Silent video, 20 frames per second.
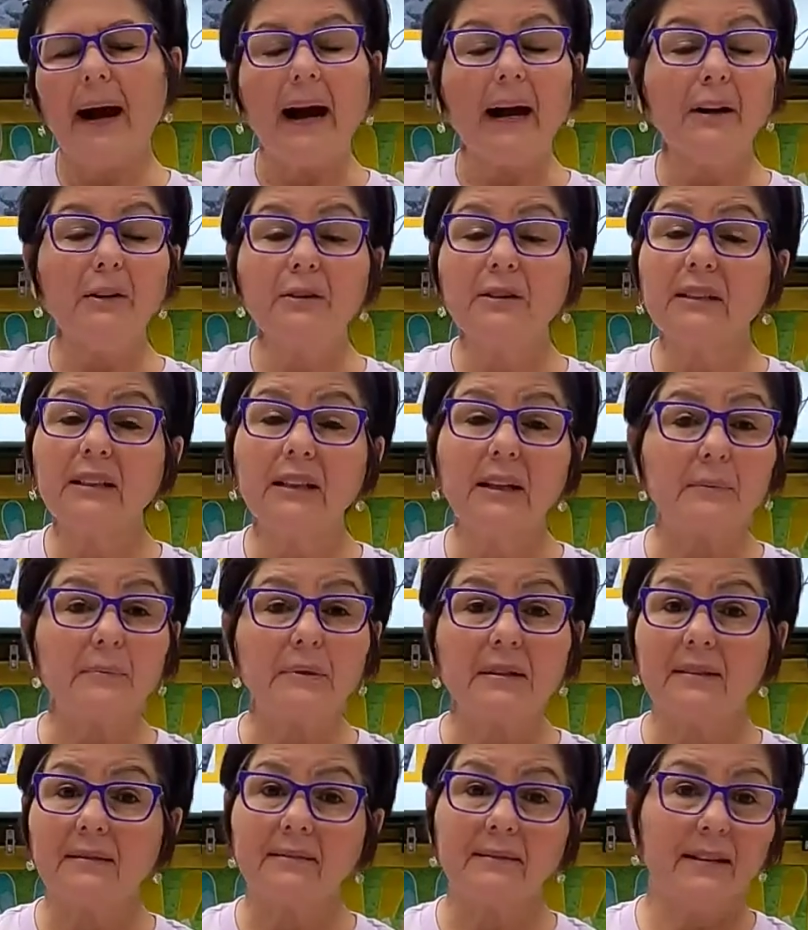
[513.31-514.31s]
I use
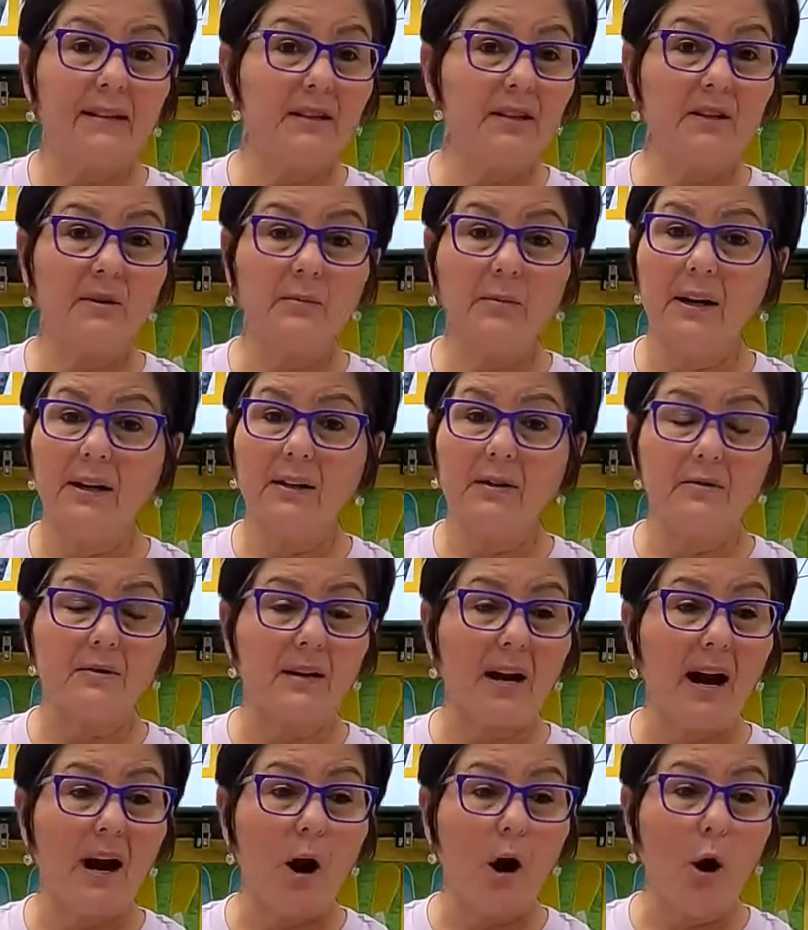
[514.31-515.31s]
clips. That's just what I use.
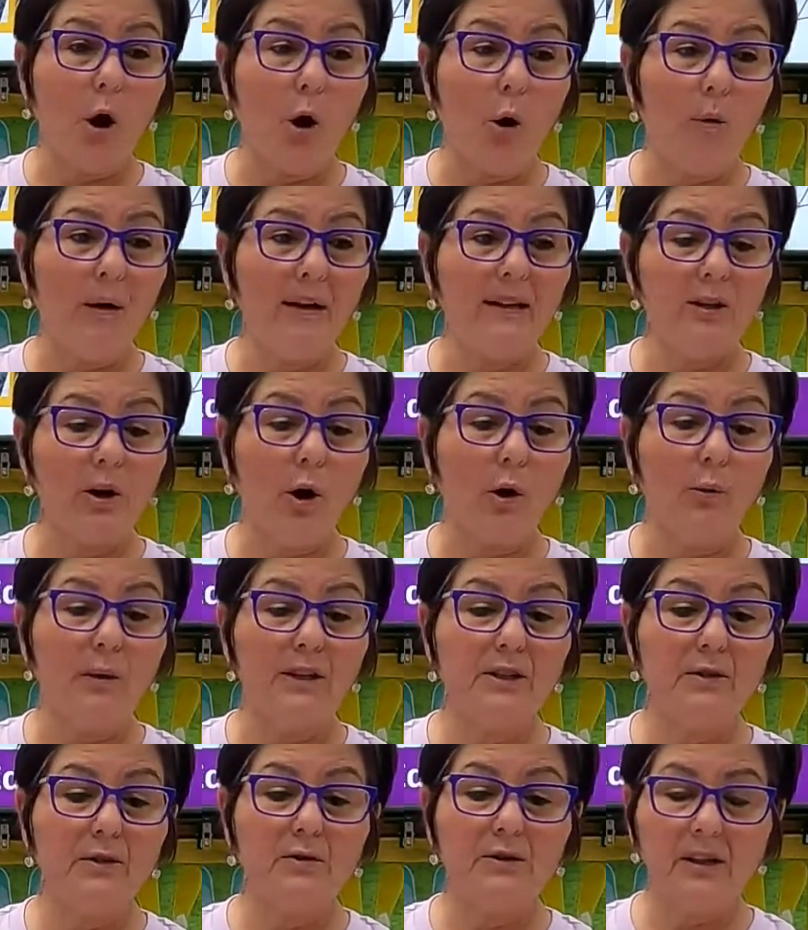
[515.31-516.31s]
I
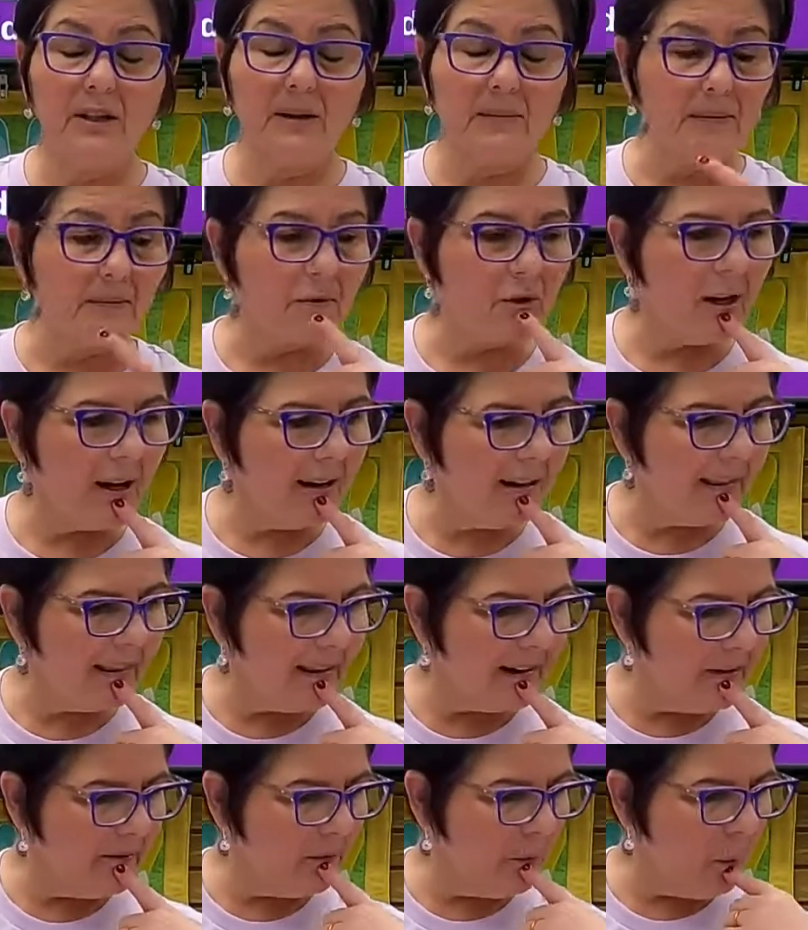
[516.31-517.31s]
always use clips. I'm trying to
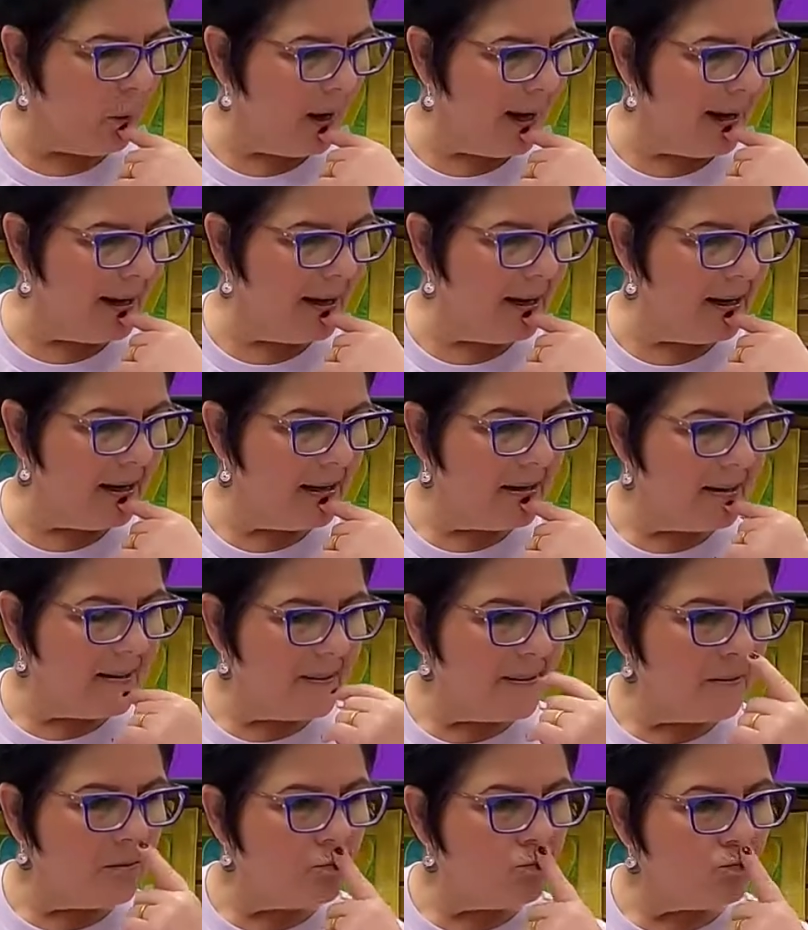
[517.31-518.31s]
think of when
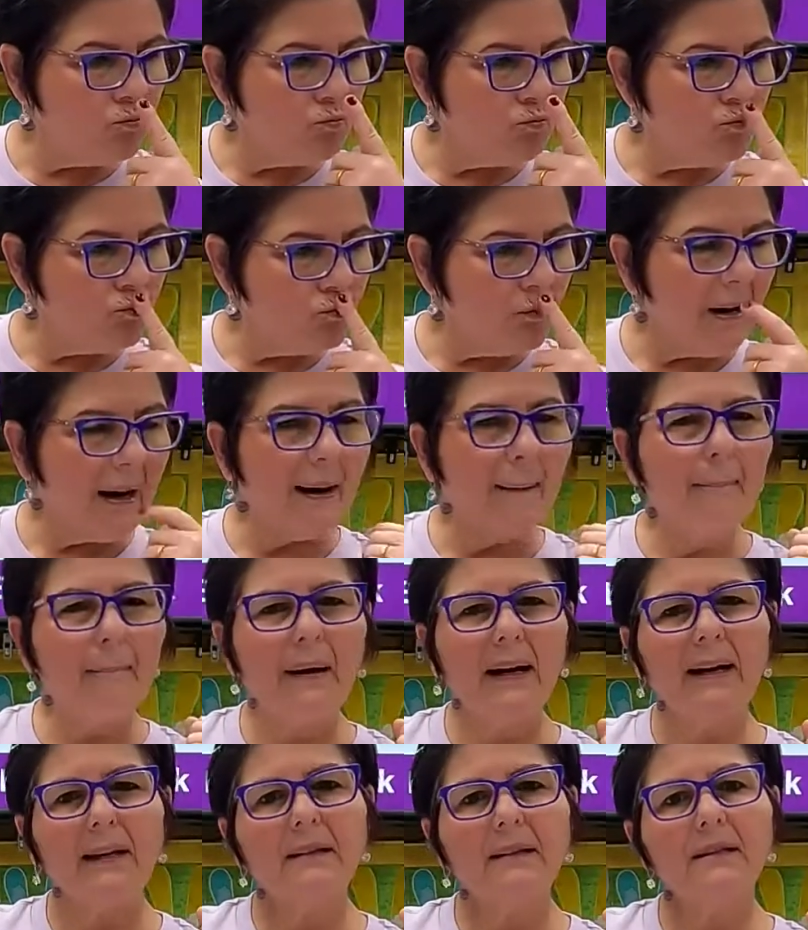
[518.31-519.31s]
I
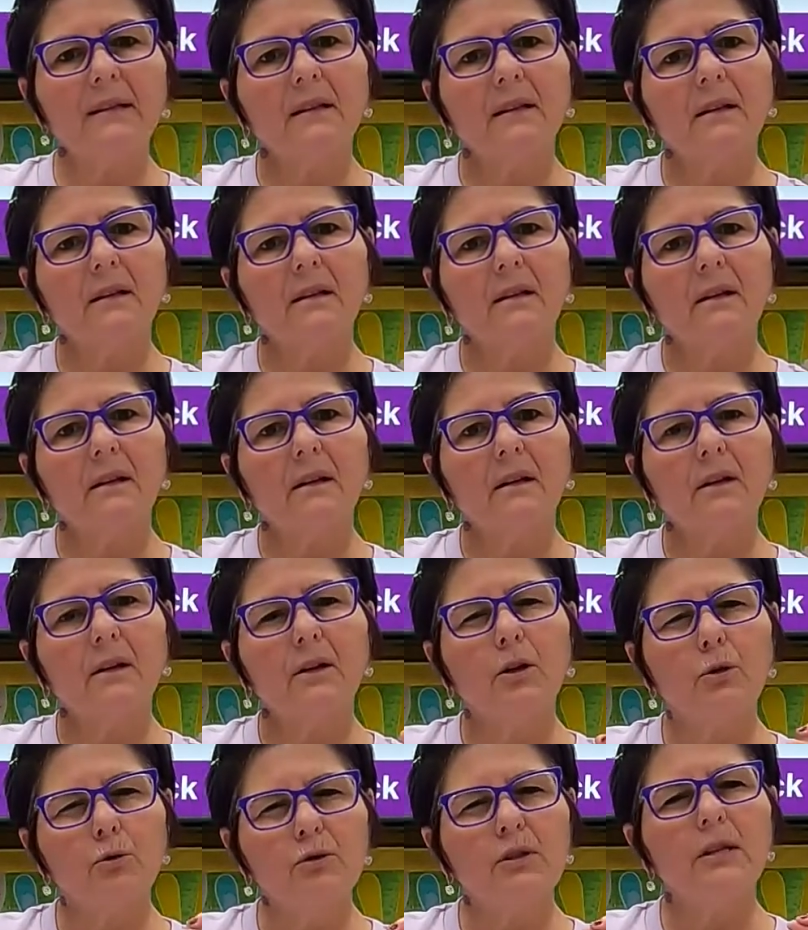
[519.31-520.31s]
might
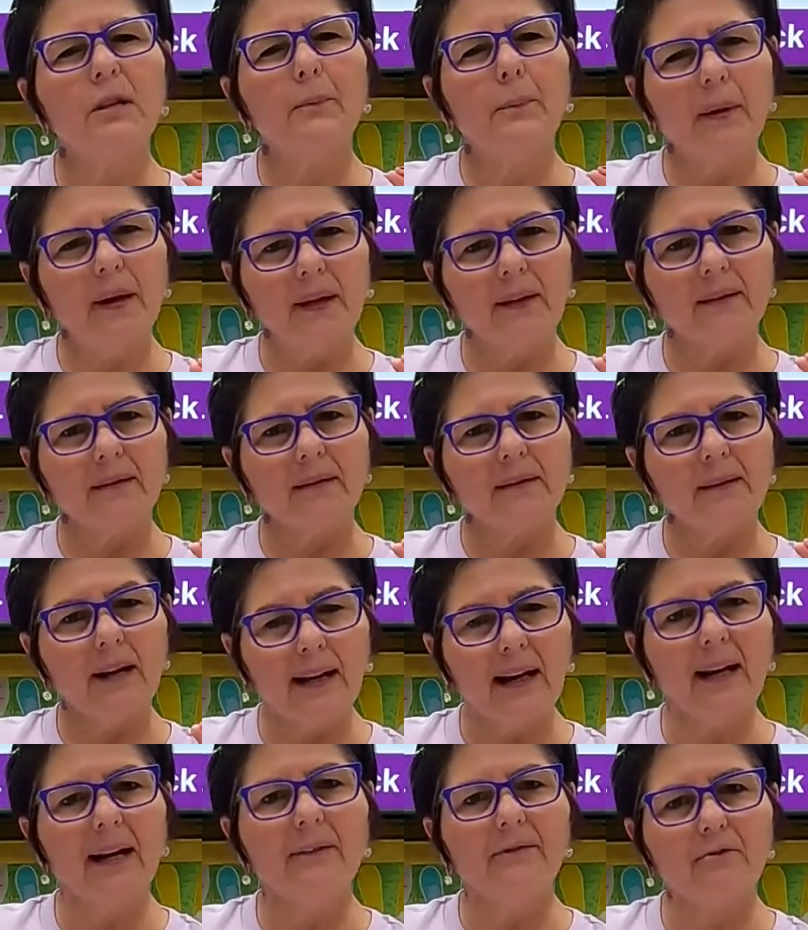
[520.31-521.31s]
use the pins. I
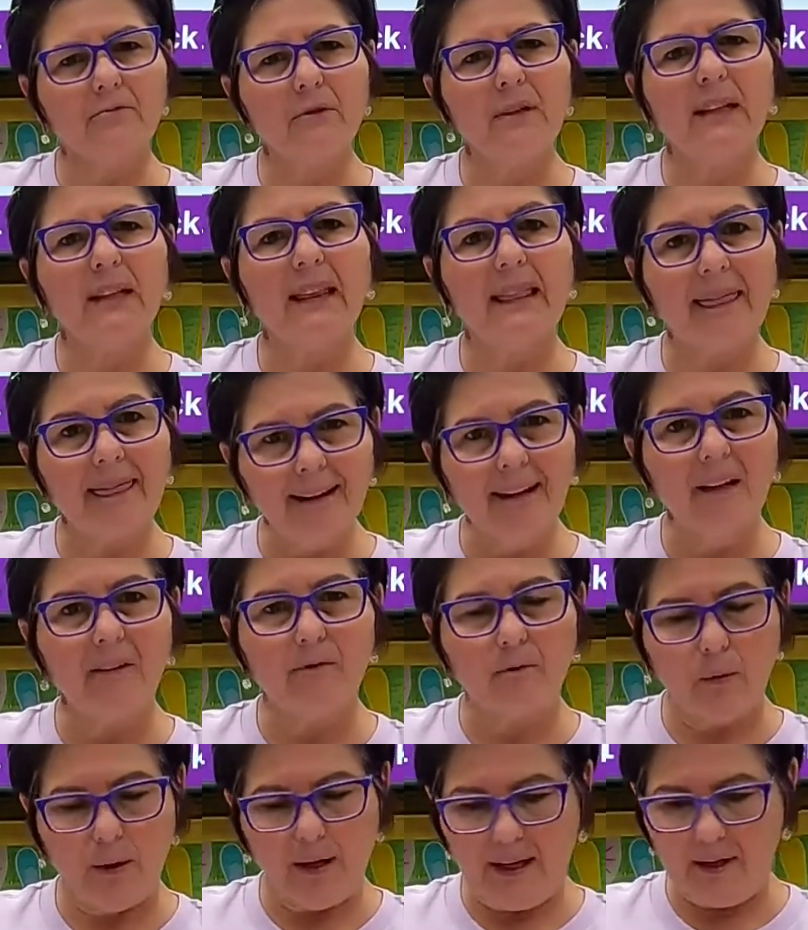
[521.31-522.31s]
can't even really think
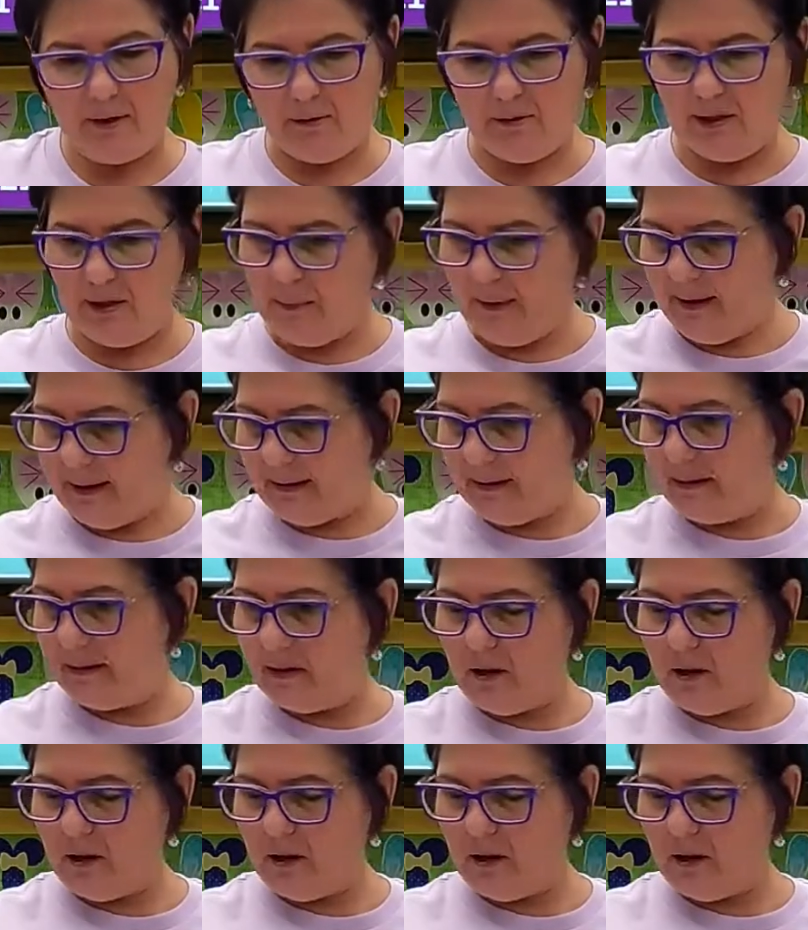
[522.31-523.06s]
of when I use the pins.